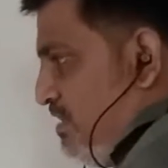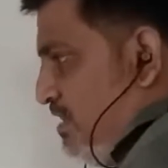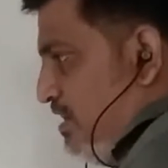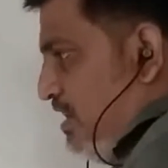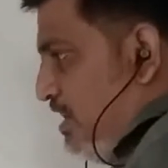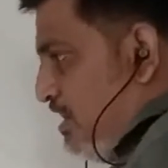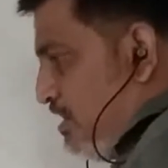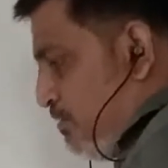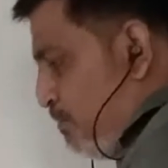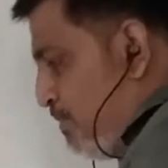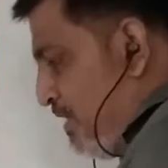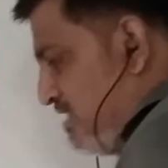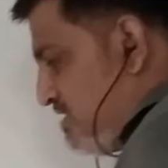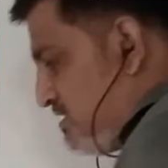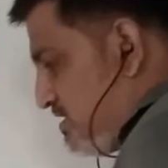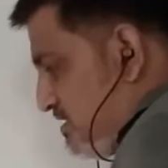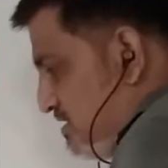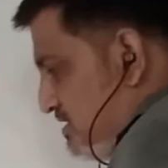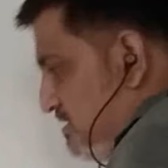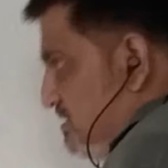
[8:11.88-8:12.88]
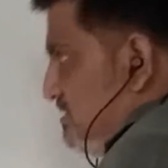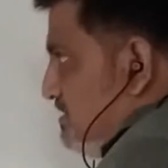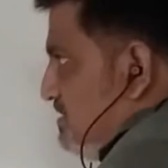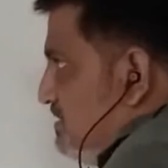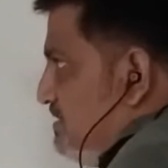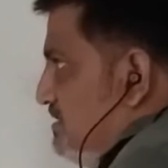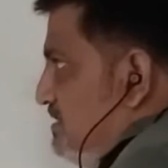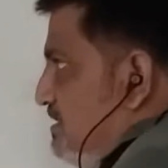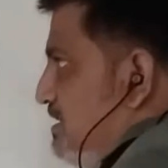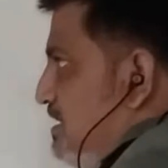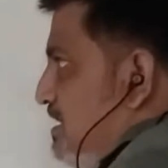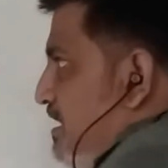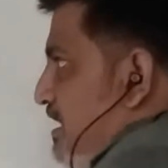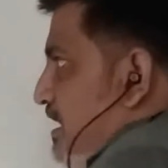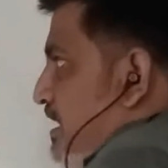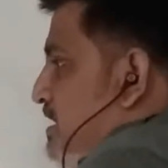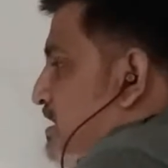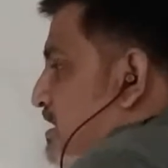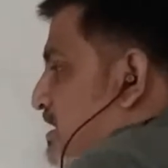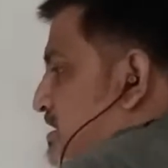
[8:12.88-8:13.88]
It means
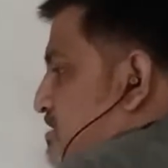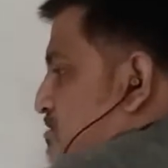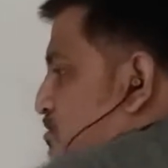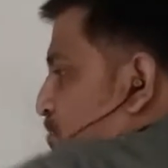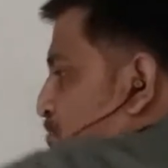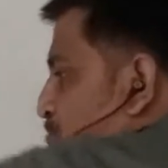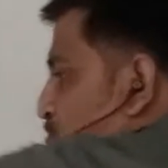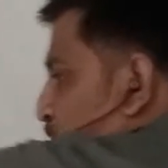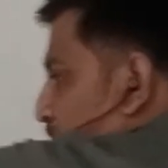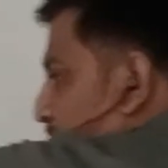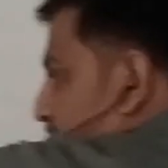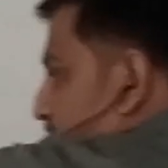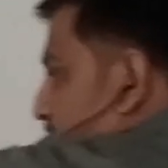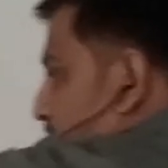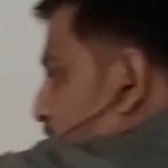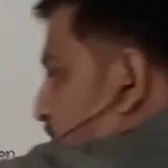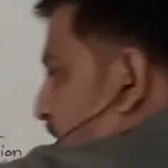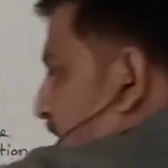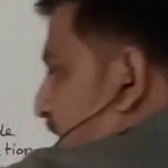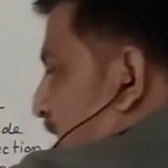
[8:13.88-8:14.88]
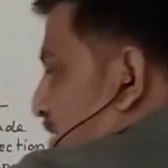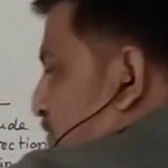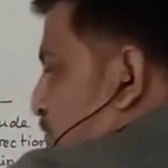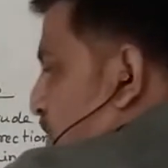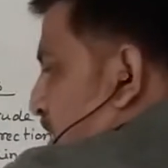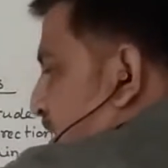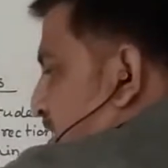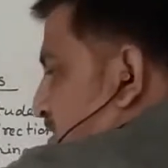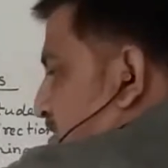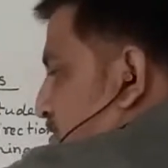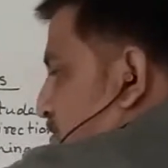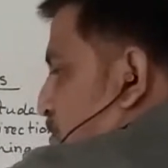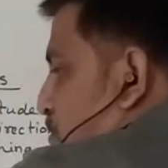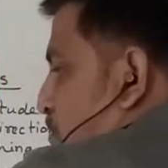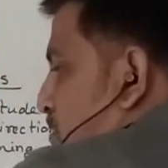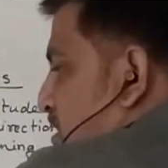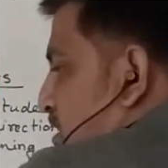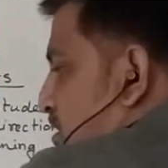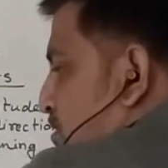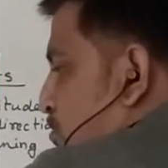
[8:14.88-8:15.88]
in case of scalar, we have find
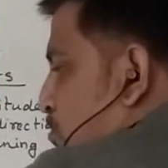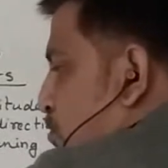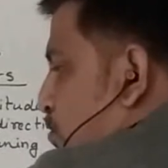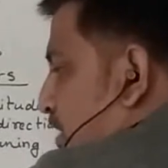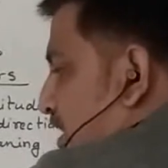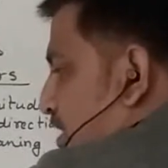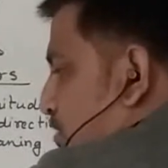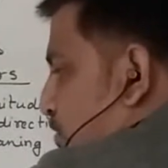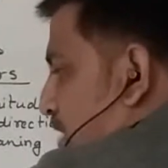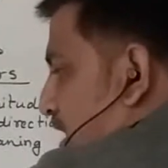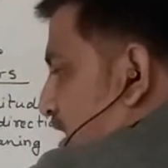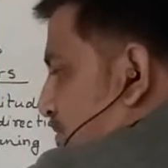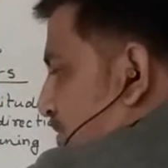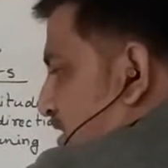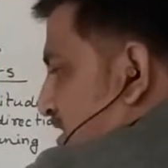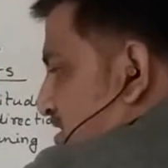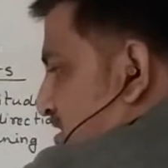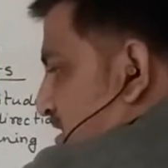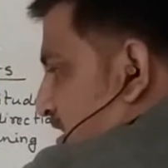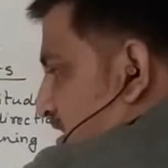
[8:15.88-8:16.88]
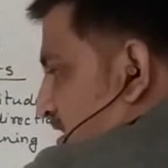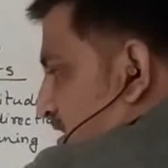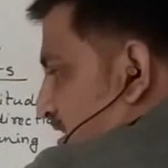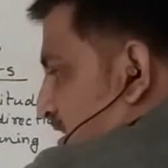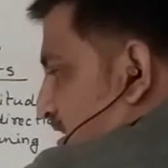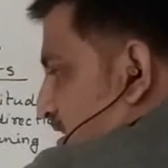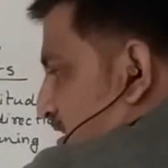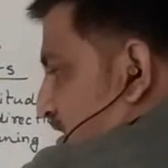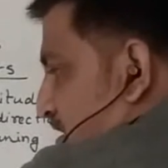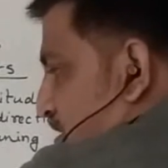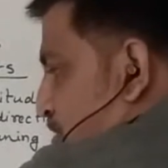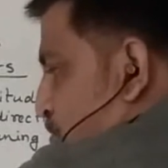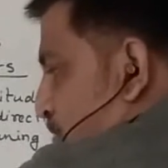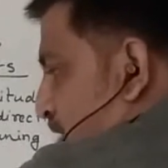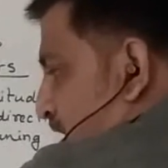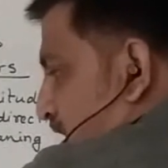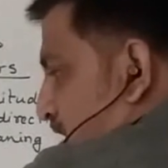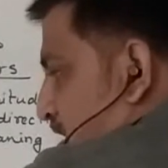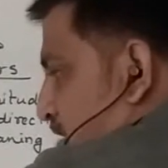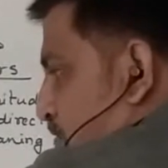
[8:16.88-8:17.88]
only 2 requirements are there,
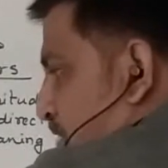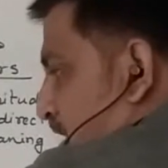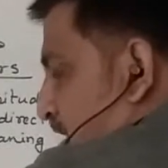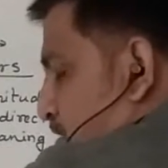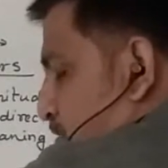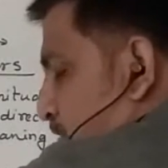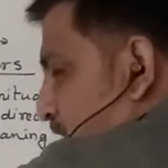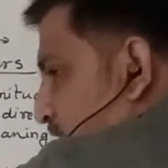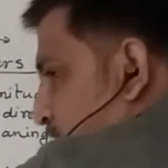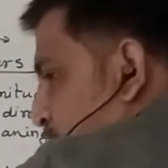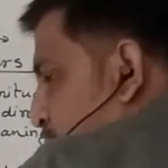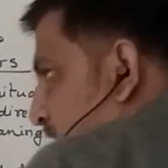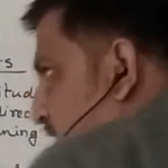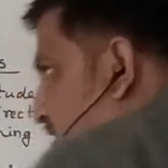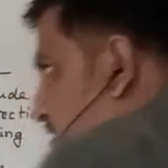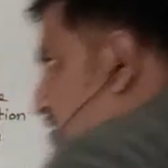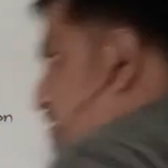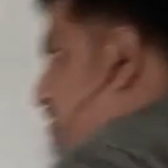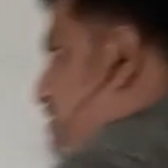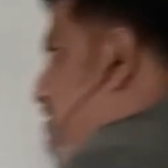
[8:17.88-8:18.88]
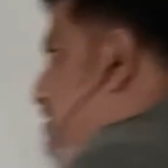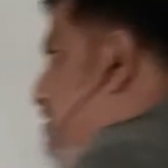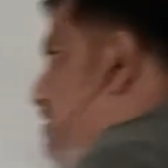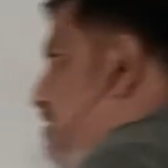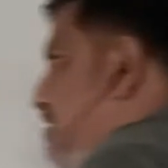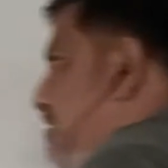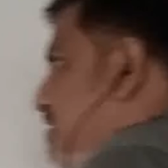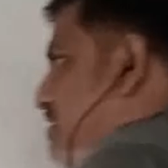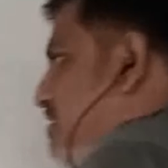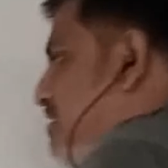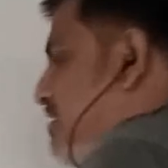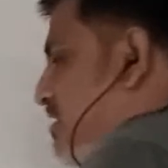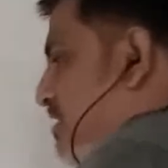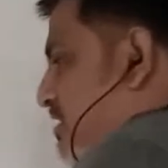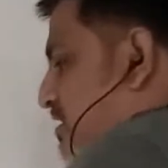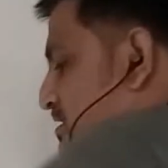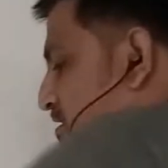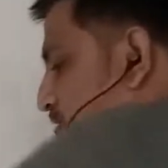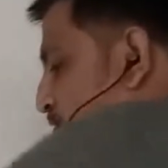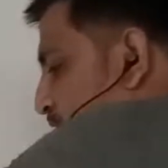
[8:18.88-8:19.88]
numerical value and unit. Here
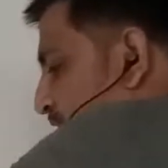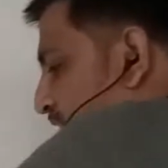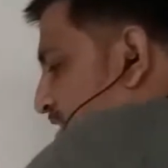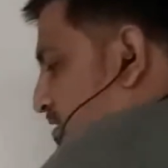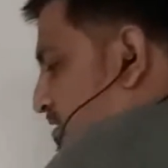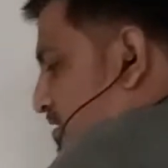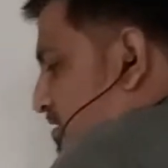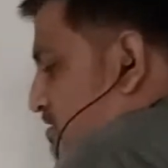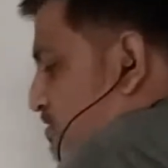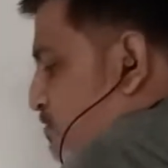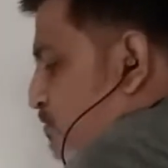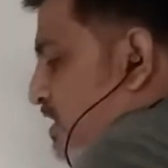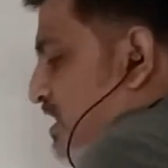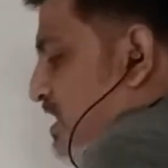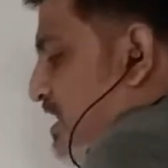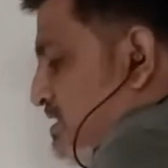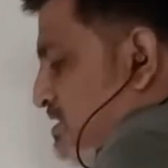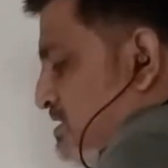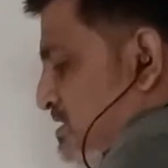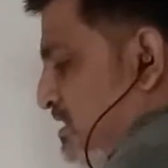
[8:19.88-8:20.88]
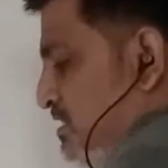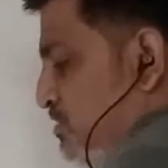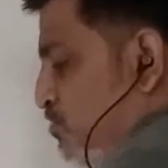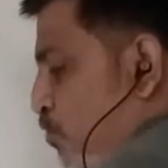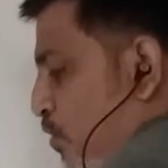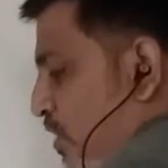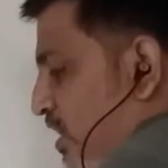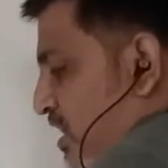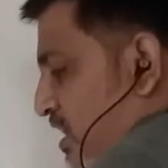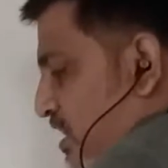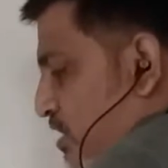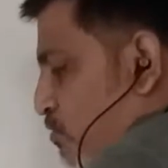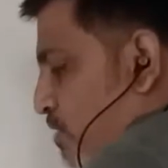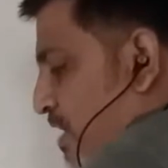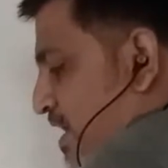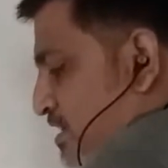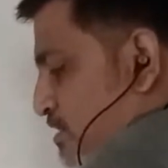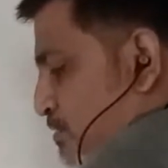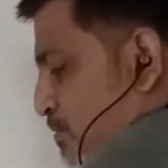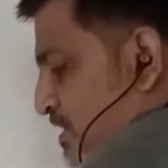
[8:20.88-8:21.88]
in the vectors, we can see 3
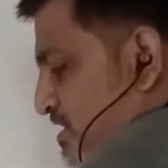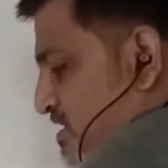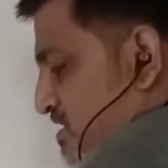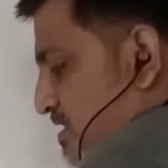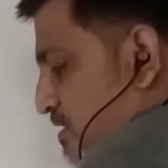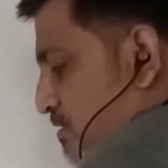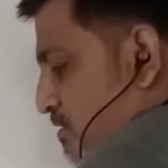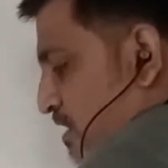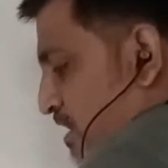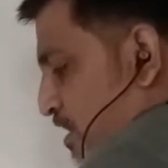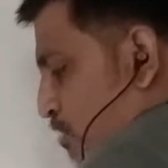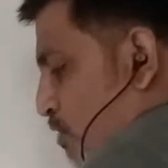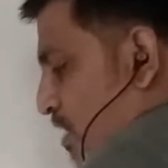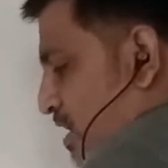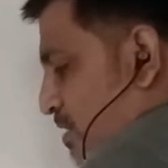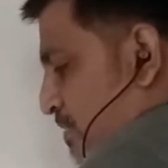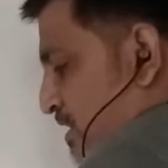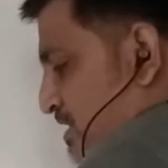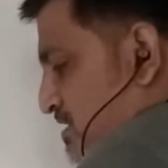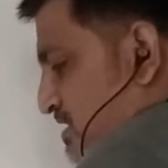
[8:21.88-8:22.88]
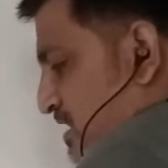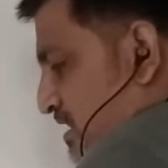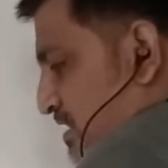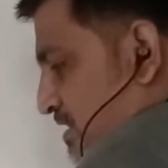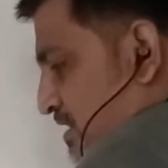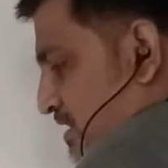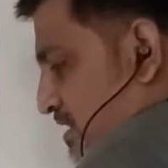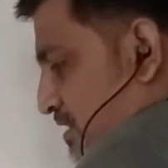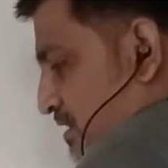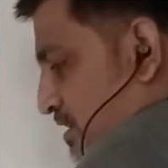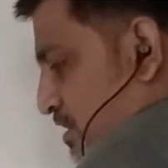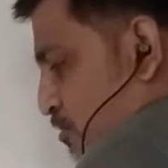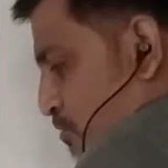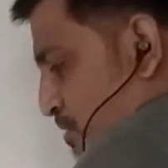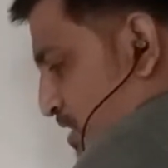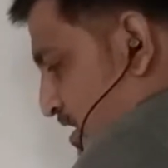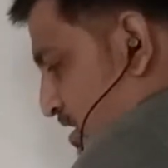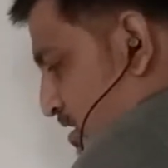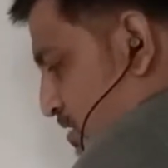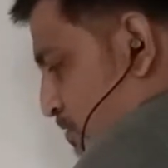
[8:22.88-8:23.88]
requirements. Requirements are there,
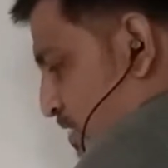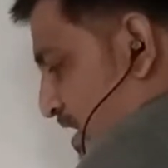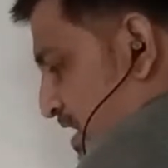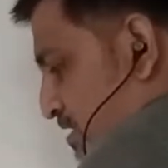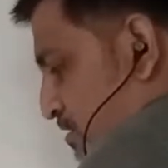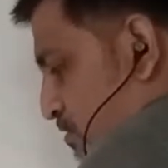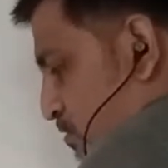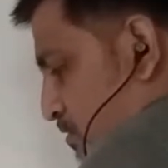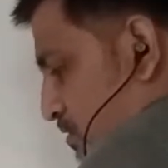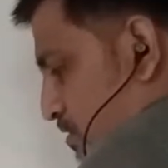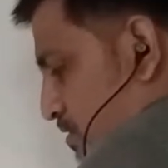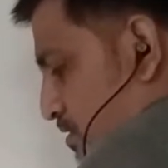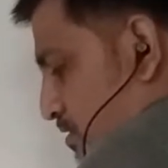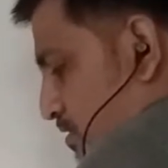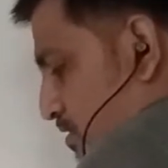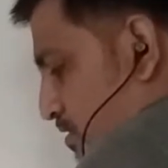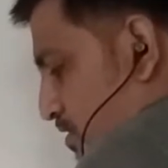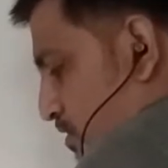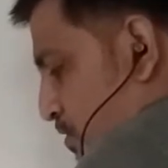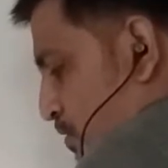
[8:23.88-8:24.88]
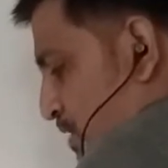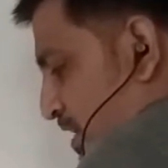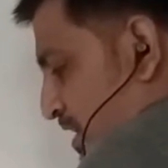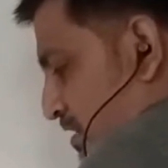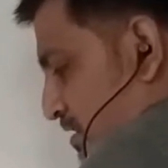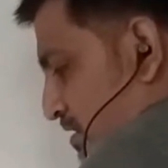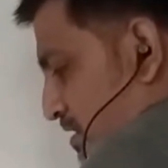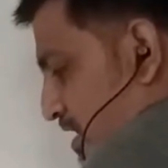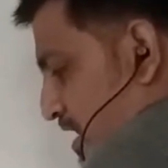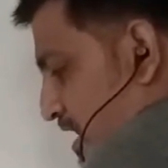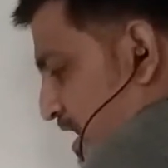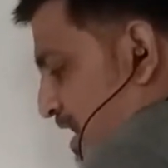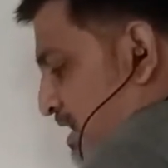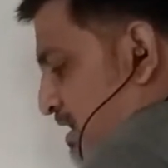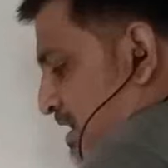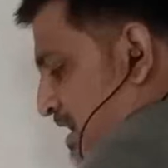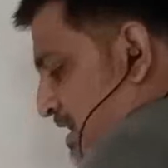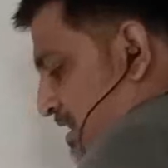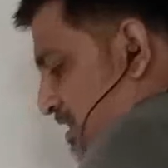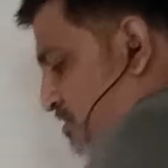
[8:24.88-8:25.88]
numerical value, unit
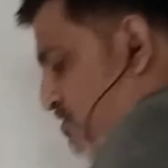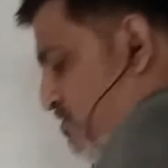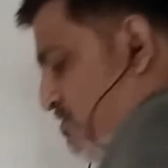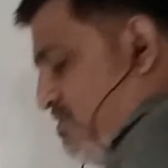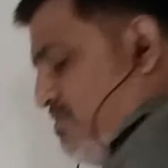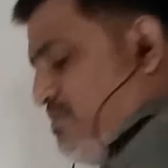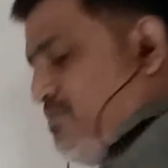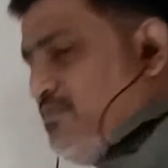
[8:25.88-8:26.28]
and direction.